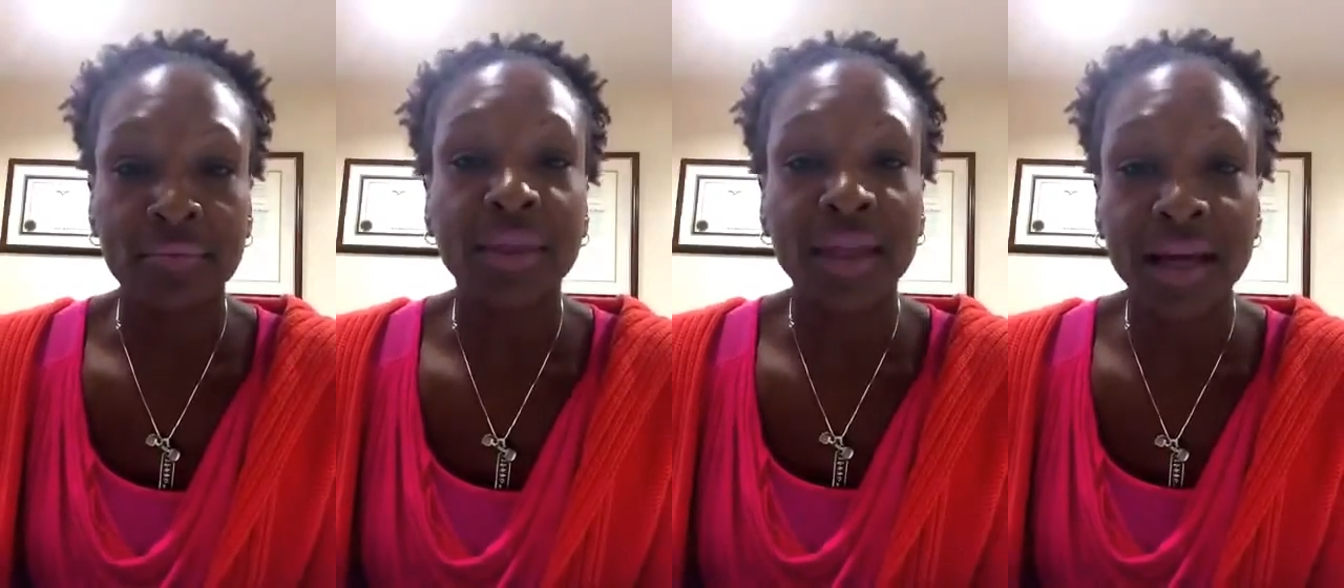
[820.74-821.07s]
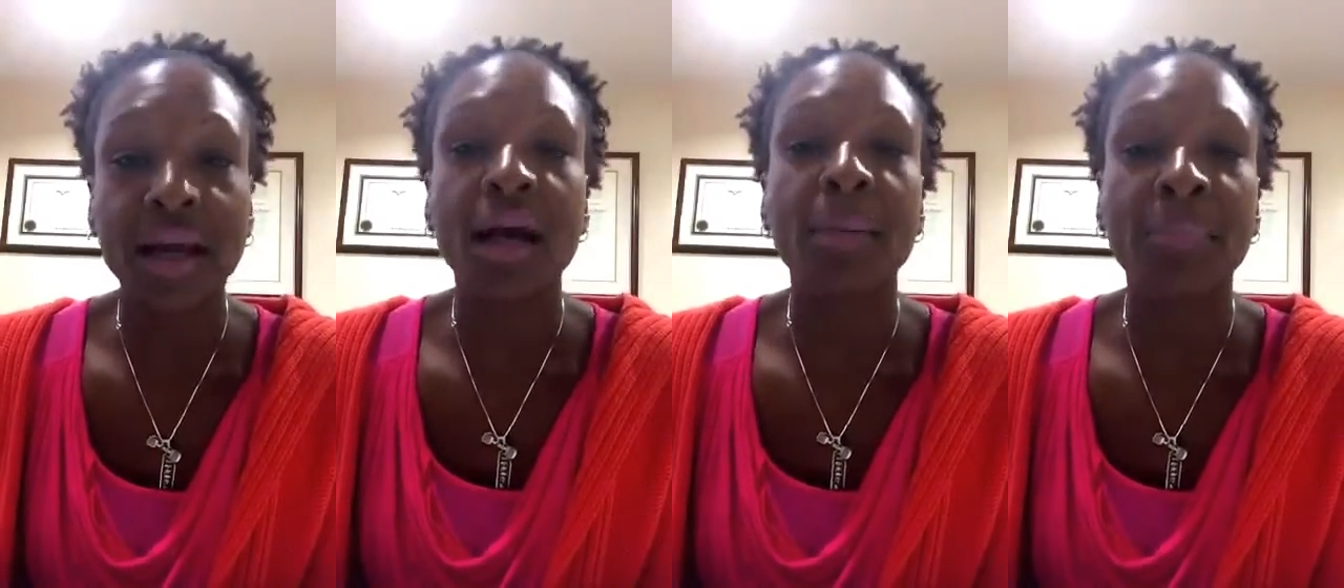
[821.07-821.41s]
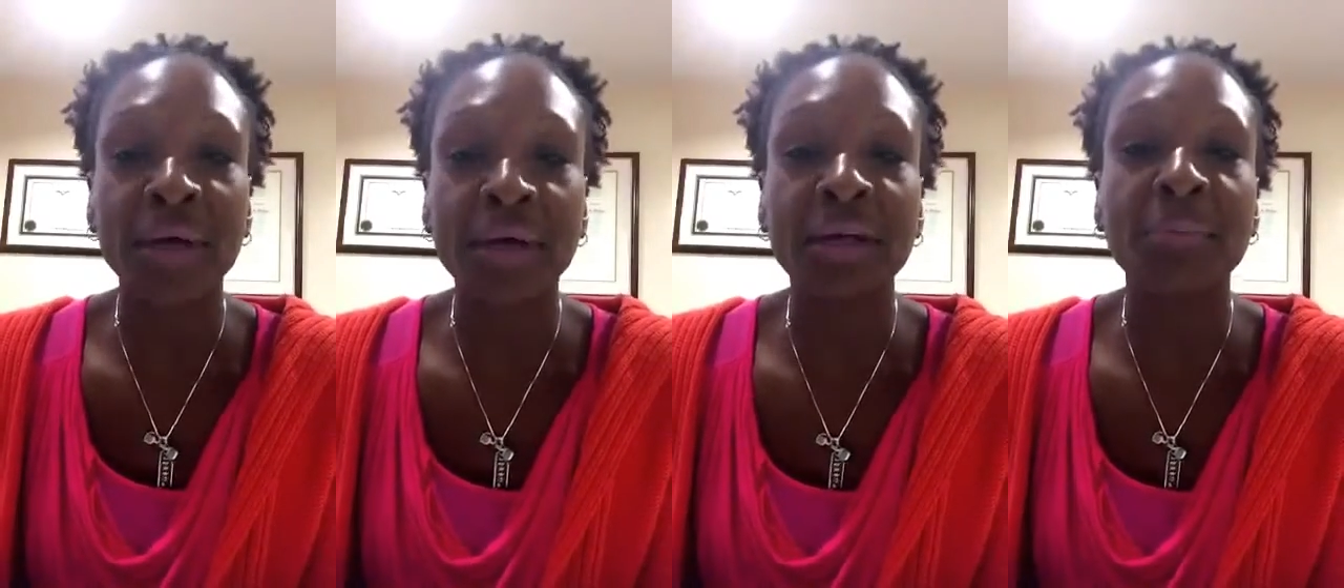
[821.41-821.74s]
Yeah,
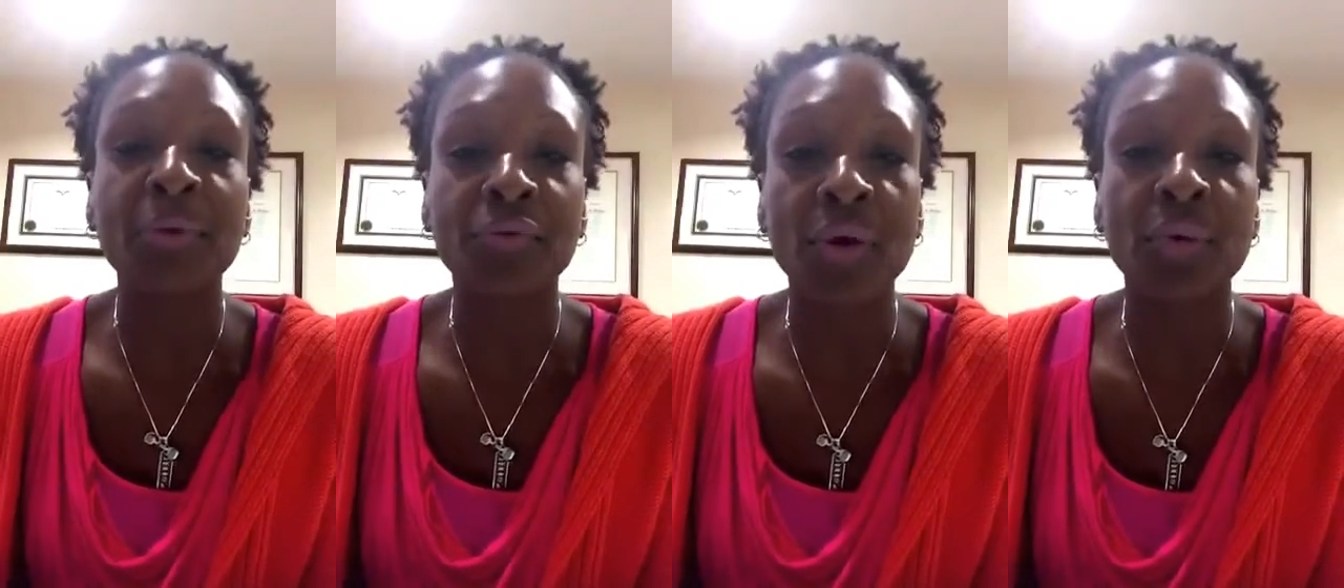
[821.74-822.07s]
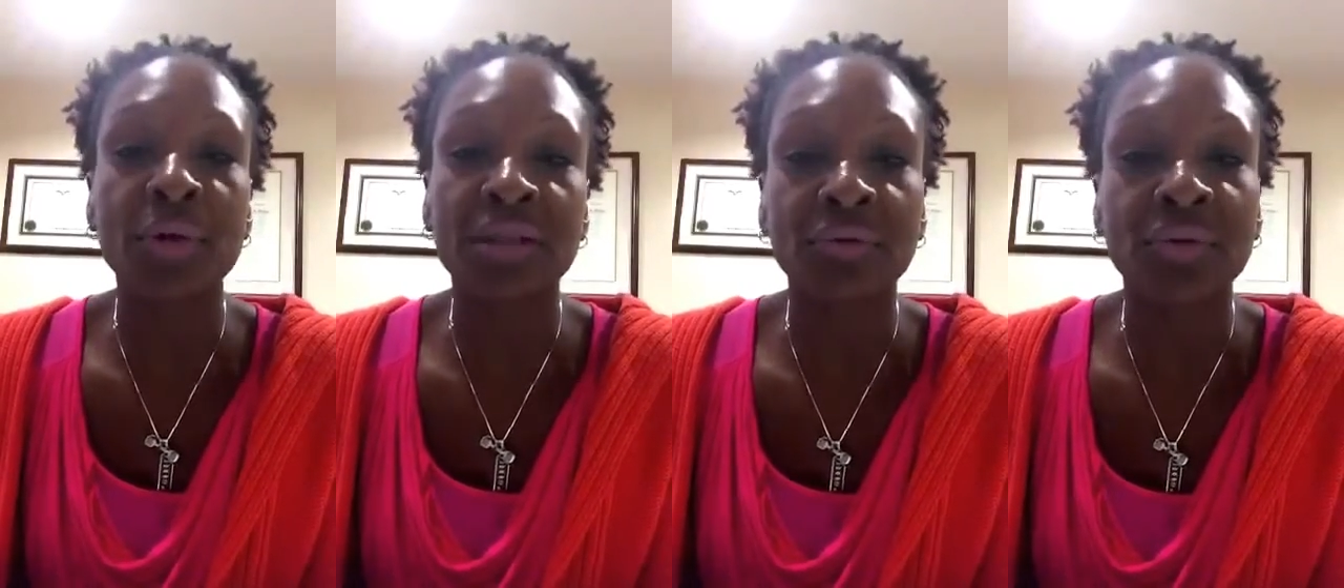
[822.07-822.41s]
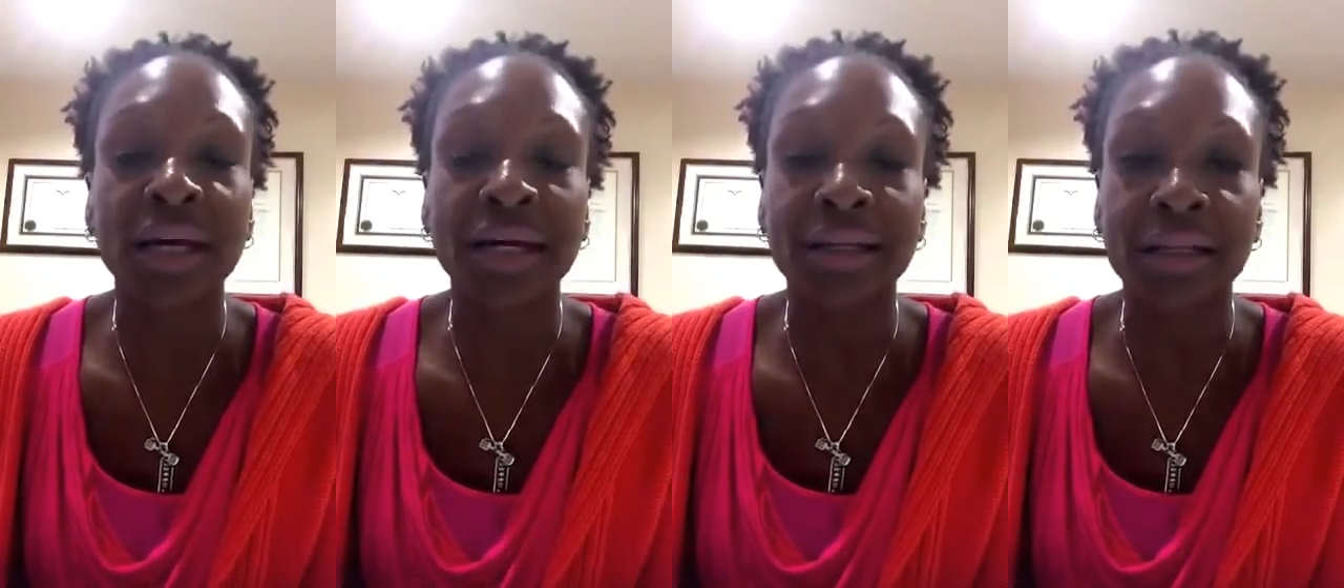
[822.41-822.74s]
picking up the phone is a
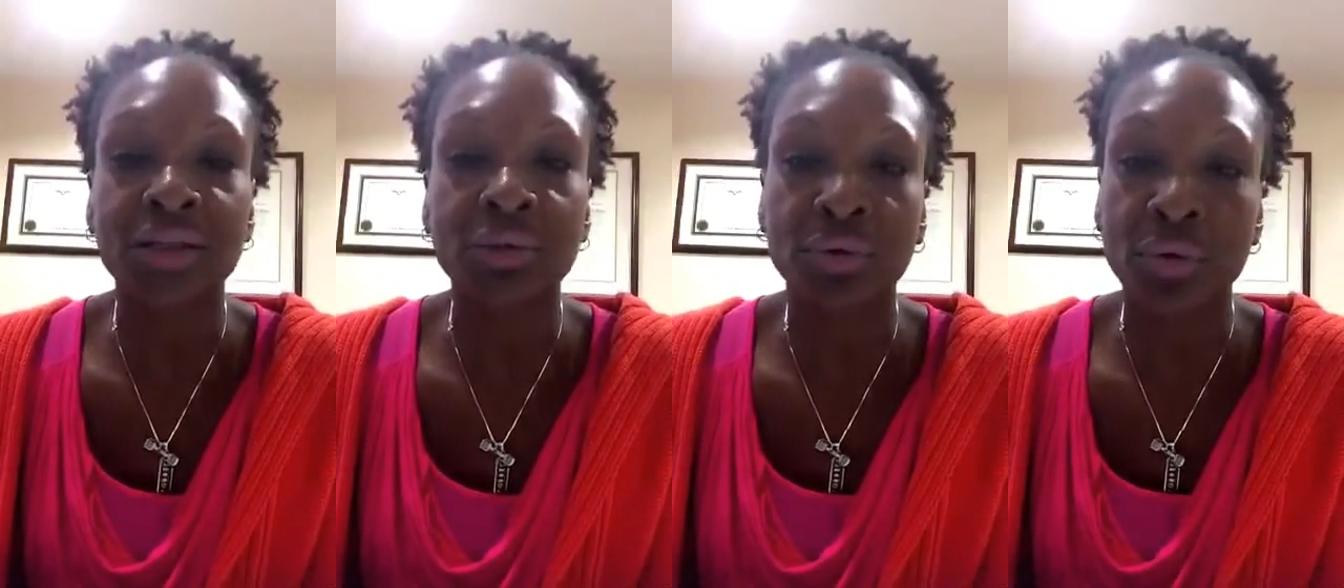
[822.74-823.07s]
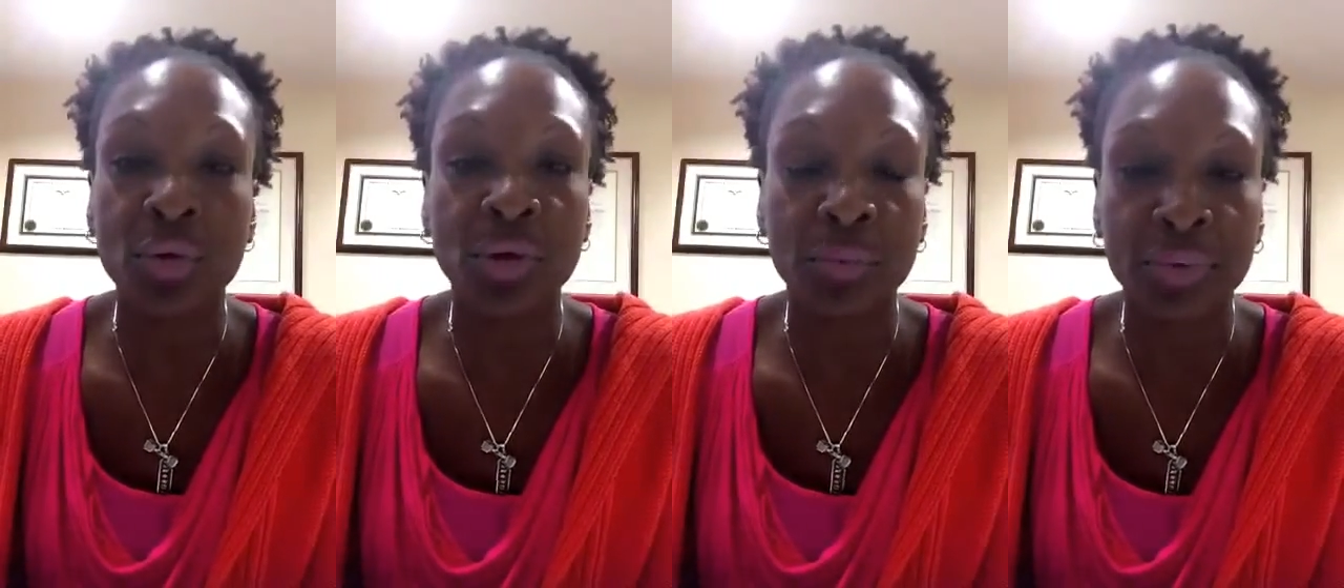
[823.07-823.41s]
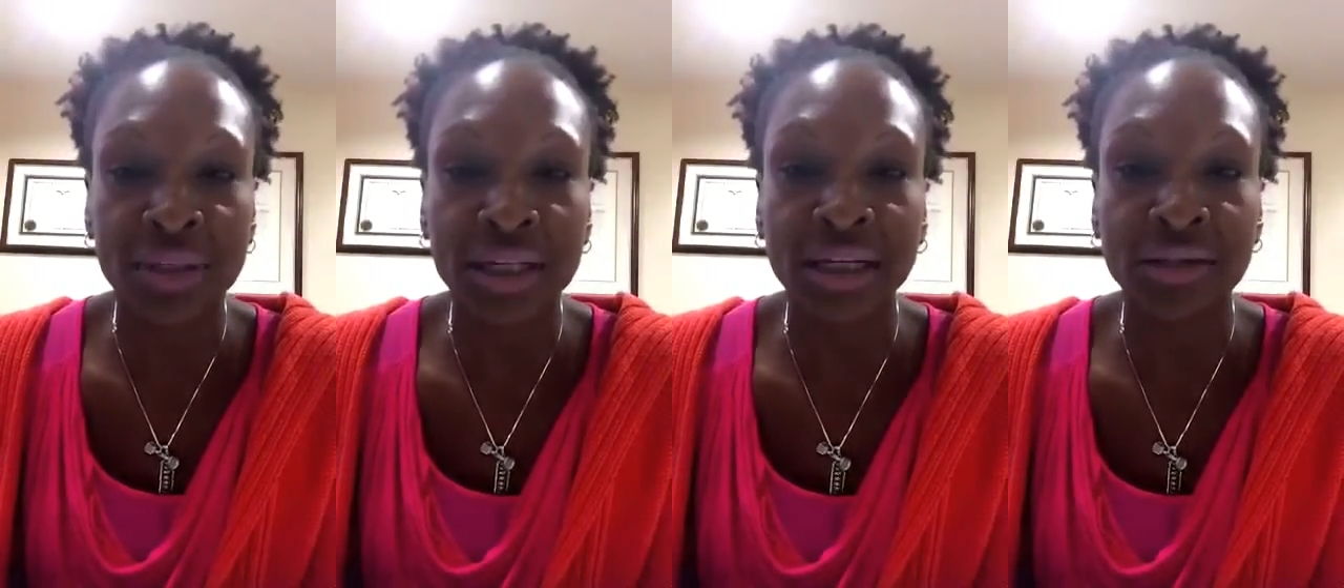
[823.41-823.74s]
violation of the order of
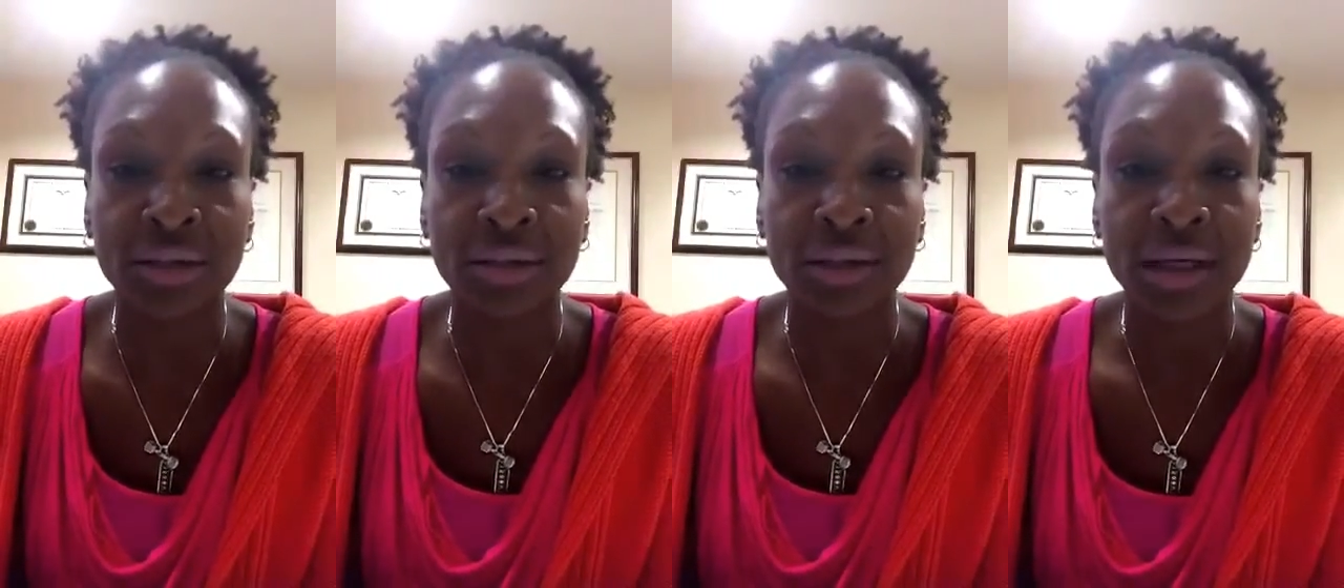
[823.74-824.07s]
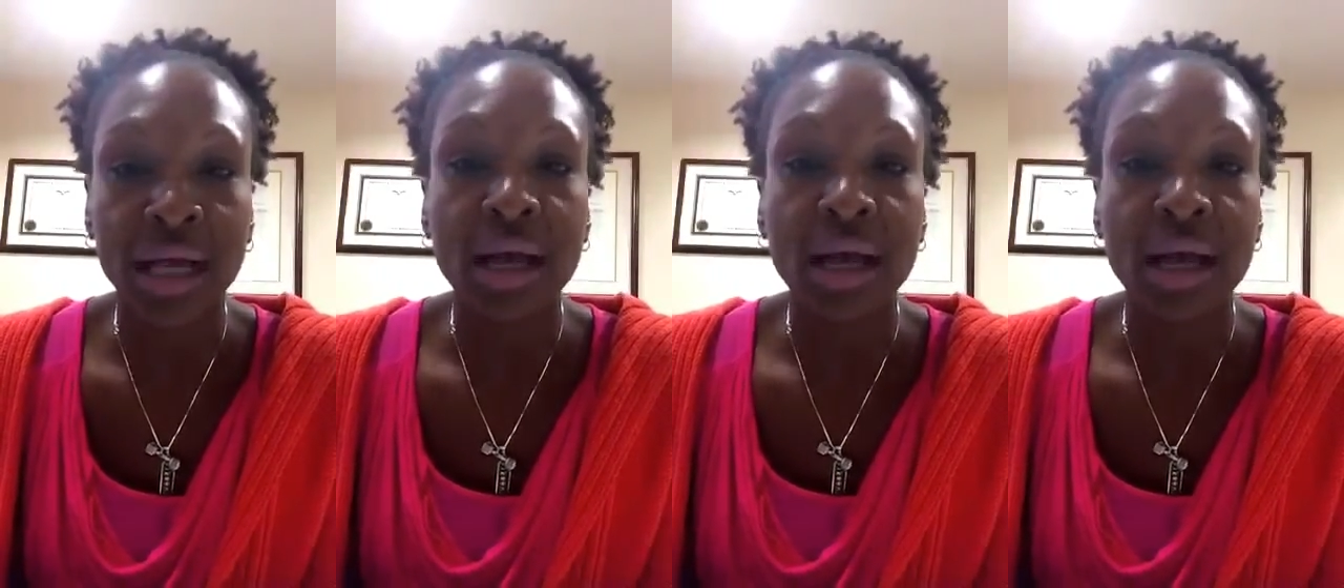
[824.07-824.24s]
protection.